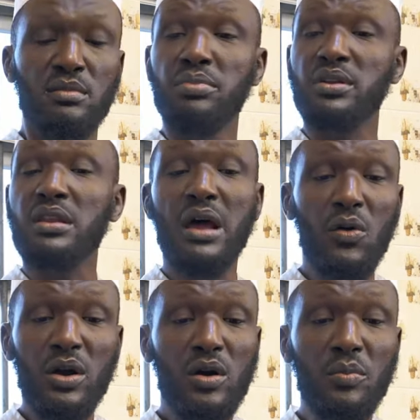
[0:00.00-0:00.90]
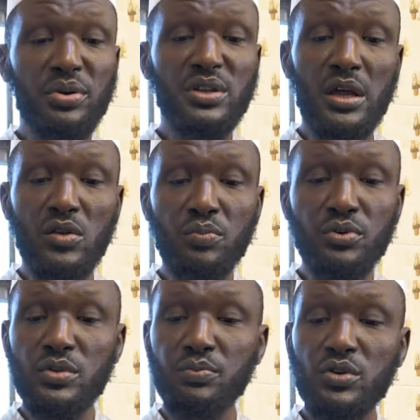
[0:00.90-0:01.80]
But now, where comfort I no
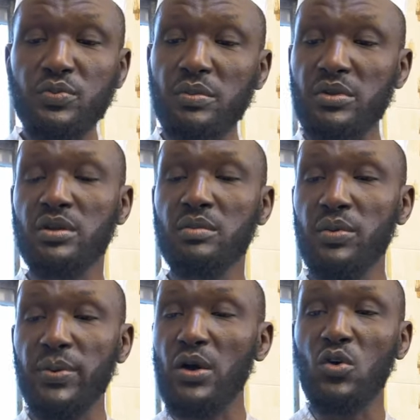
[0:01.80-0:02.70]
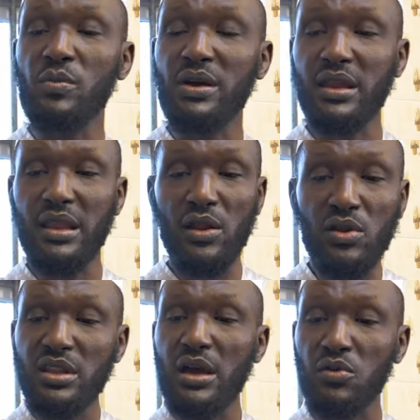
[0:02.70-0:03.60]
put to put for me before I go market? I no
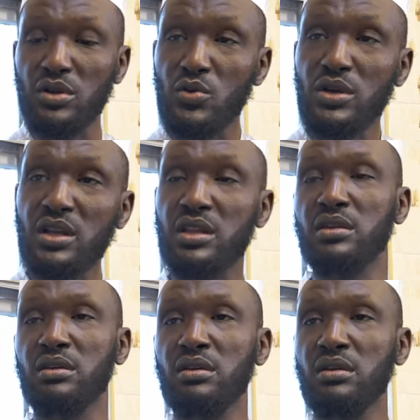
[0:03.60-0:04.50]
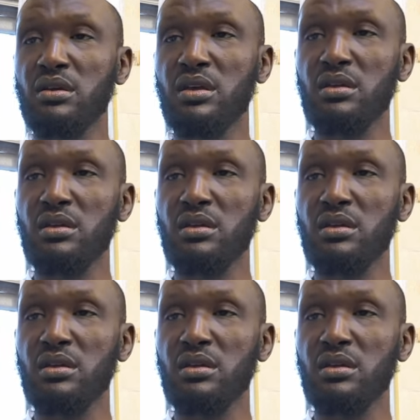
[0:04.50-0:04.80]
say I go the hungry. Yeah?